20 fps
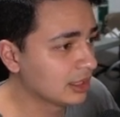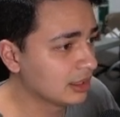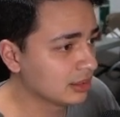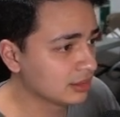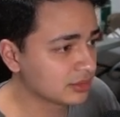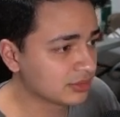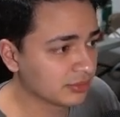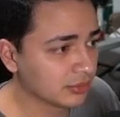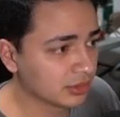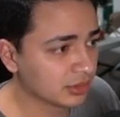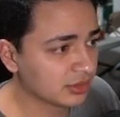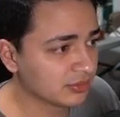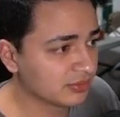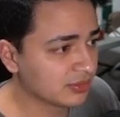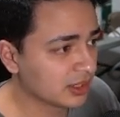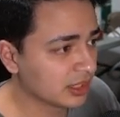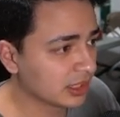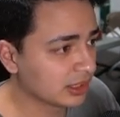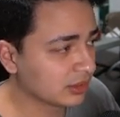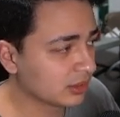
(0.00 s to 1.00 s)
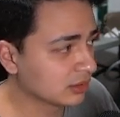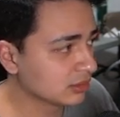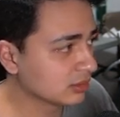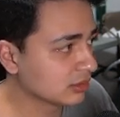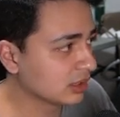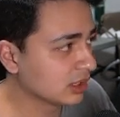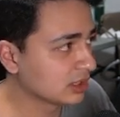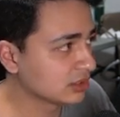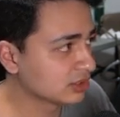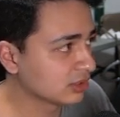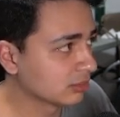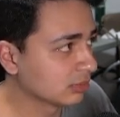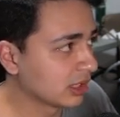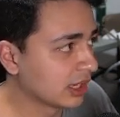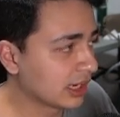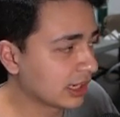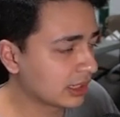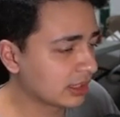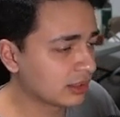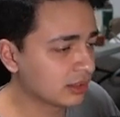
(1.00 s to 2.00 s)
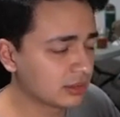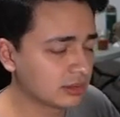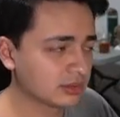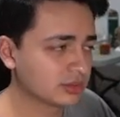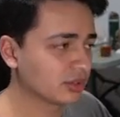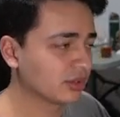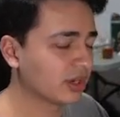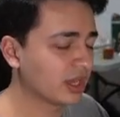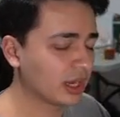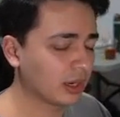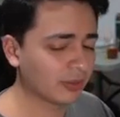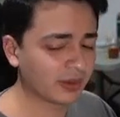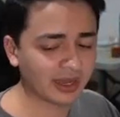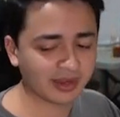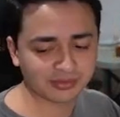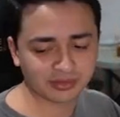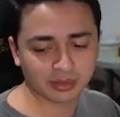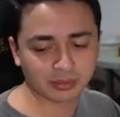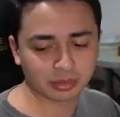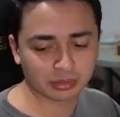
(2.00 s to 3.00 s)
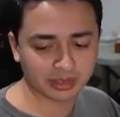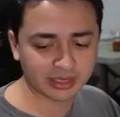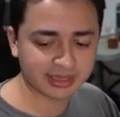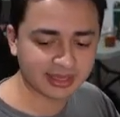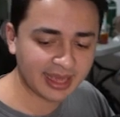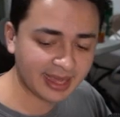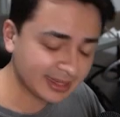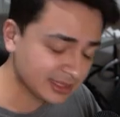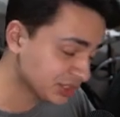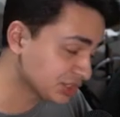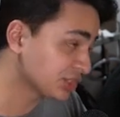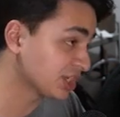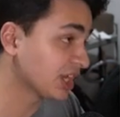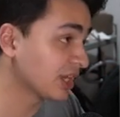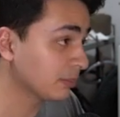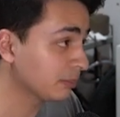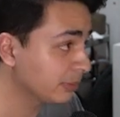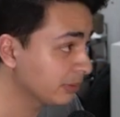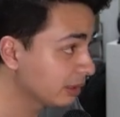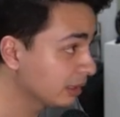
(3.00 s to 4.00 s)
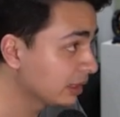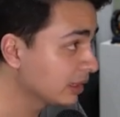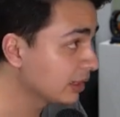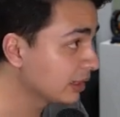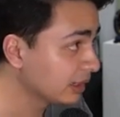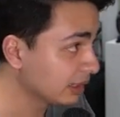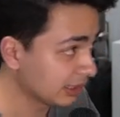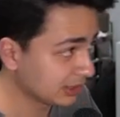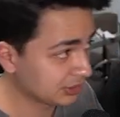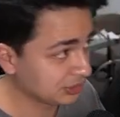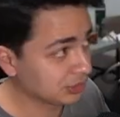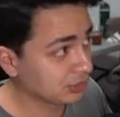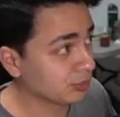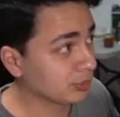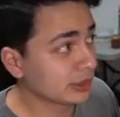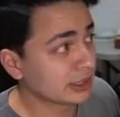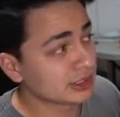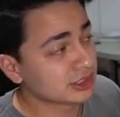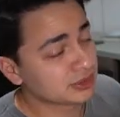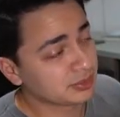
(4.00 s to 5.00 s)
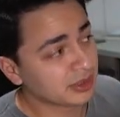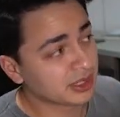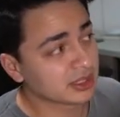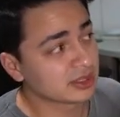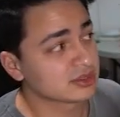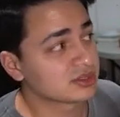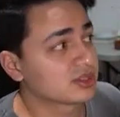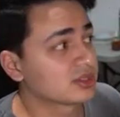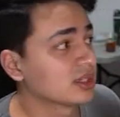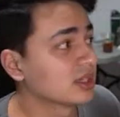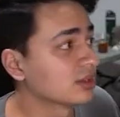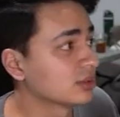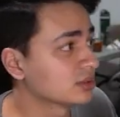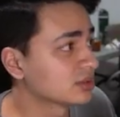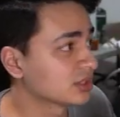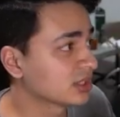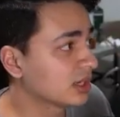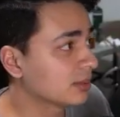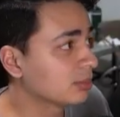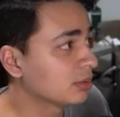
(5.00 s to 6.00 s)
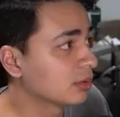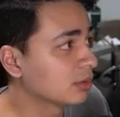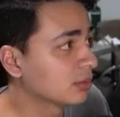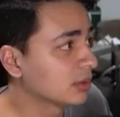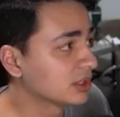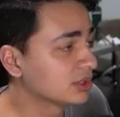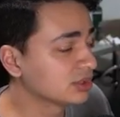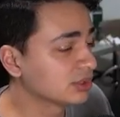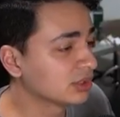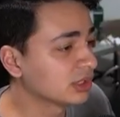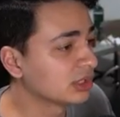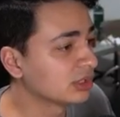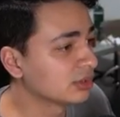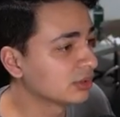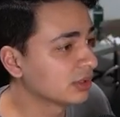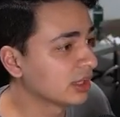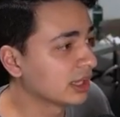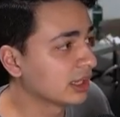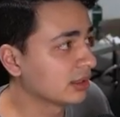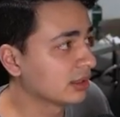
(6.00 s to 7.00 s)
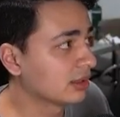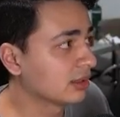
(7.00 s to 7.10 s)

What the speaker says: It's fully defined. All the lines are black. So now we have to bring that shape into 3D space, and there's a couple of ways you can do that.